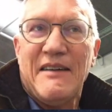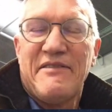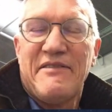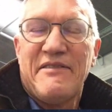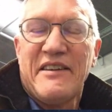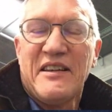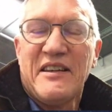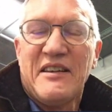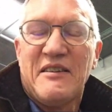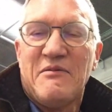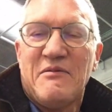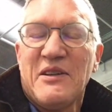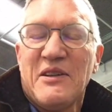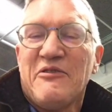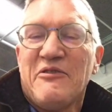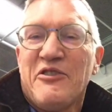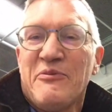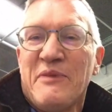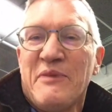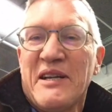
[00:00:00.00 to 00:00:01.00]
I think
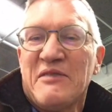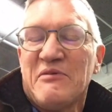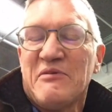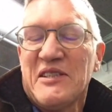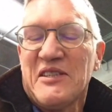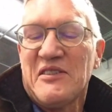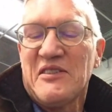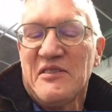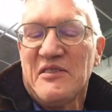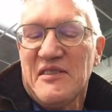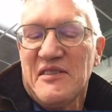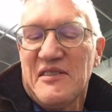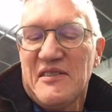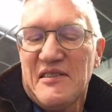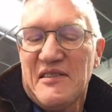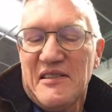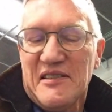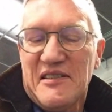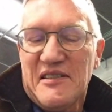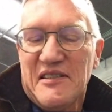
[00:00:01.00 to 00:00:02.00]
one of the main
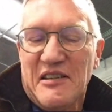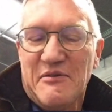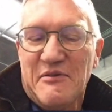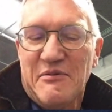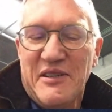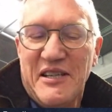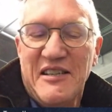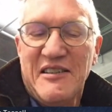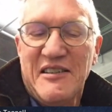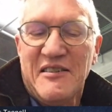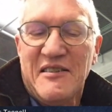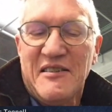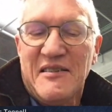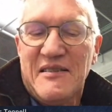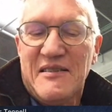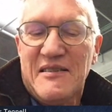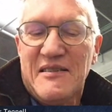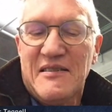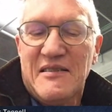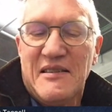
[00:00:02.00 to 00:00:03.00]
reasons is that we
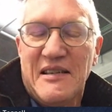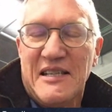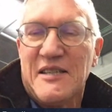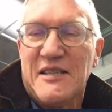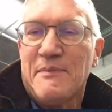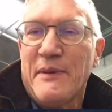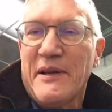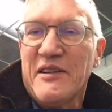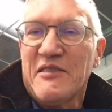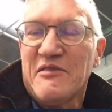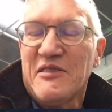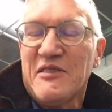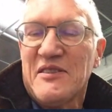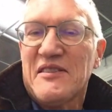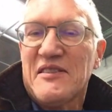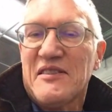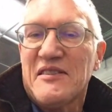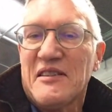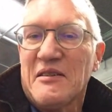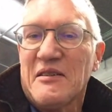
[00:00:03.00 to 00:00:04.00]
didn't
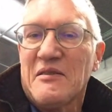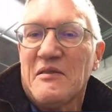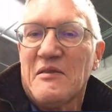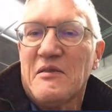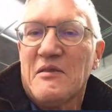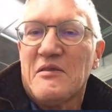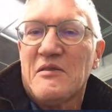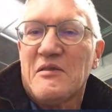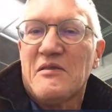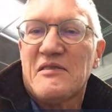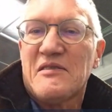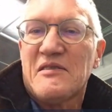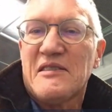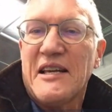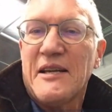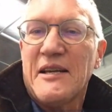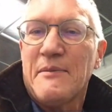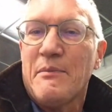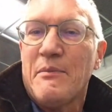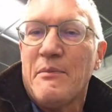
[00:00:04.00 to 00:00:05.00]
experience the
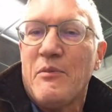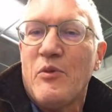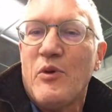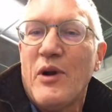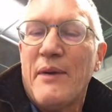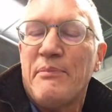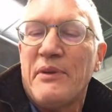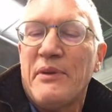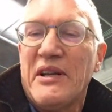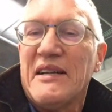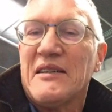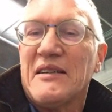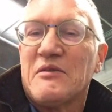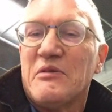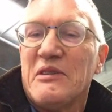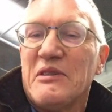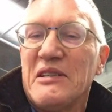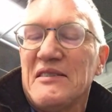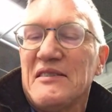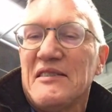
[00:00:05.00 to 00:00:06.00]
same rapid
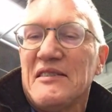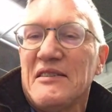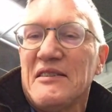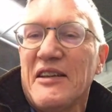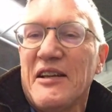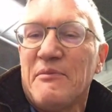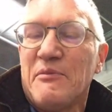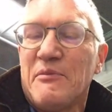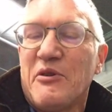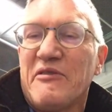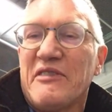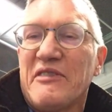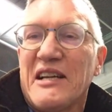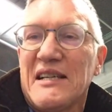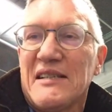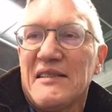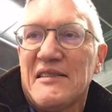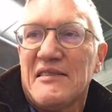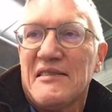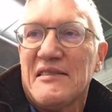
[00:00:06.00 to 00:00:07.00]
increase in number of
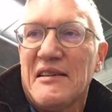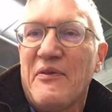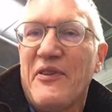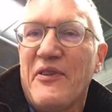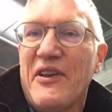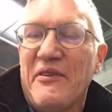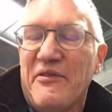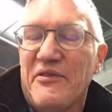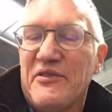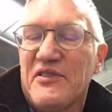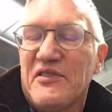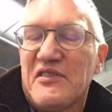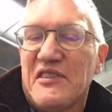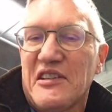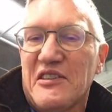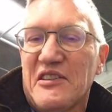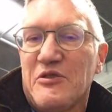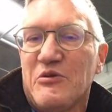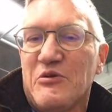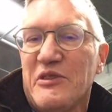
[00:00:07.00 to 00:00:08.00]
cases and deaths
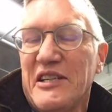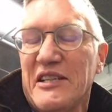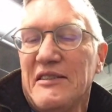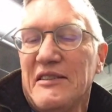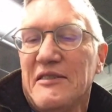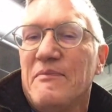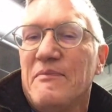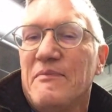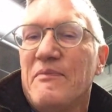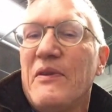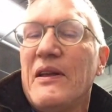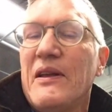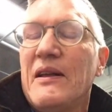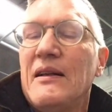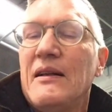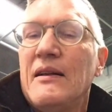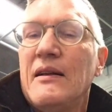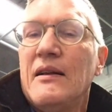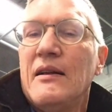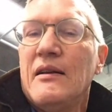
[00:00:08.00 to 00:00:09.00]
that you did.
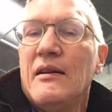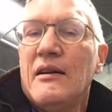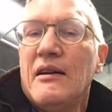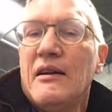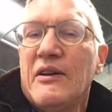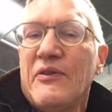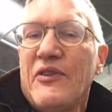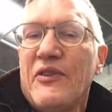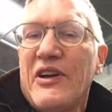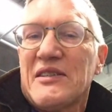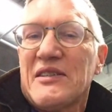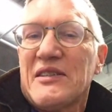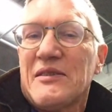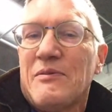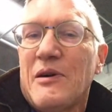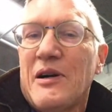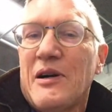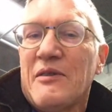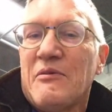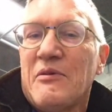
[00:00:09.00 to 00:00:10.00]
And
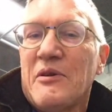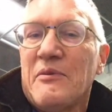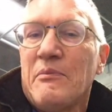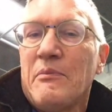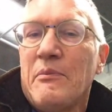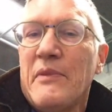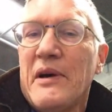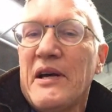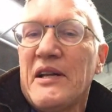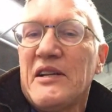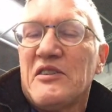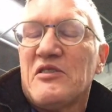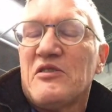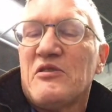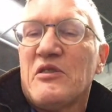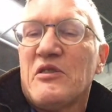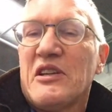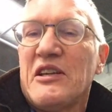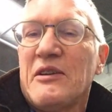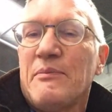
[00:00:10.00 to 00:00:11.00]
that's why we
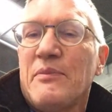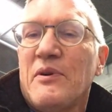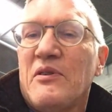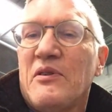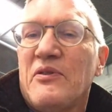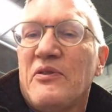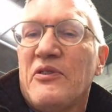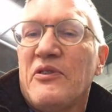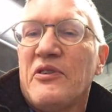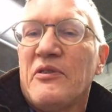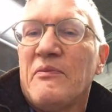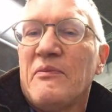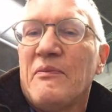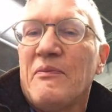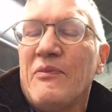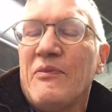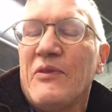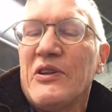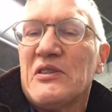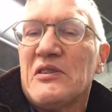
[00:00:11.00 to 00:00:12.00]
managed to keep
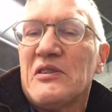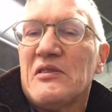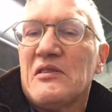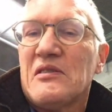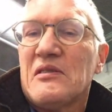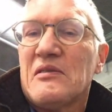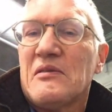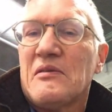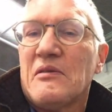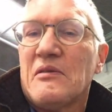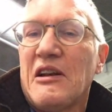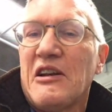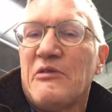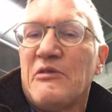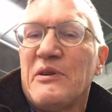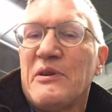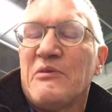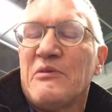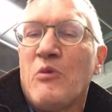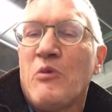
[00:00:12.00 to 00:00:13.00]
on this a
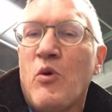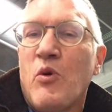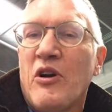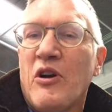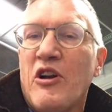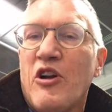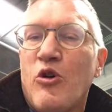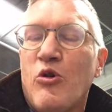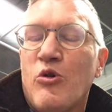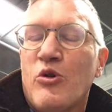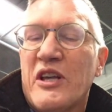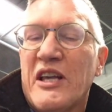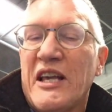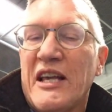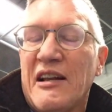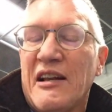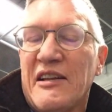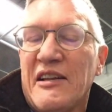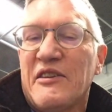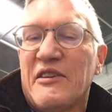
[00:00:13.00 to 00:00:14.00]
little bit more
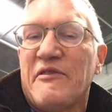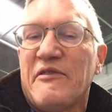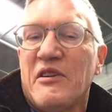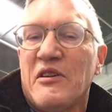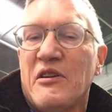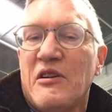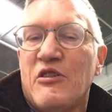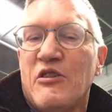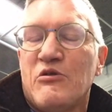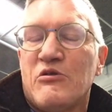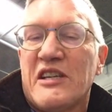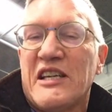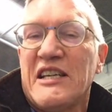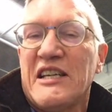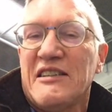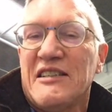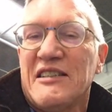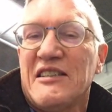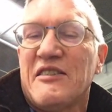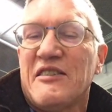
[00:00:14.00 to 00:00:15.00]

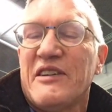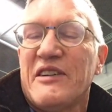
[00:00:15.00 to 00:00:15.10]
low-key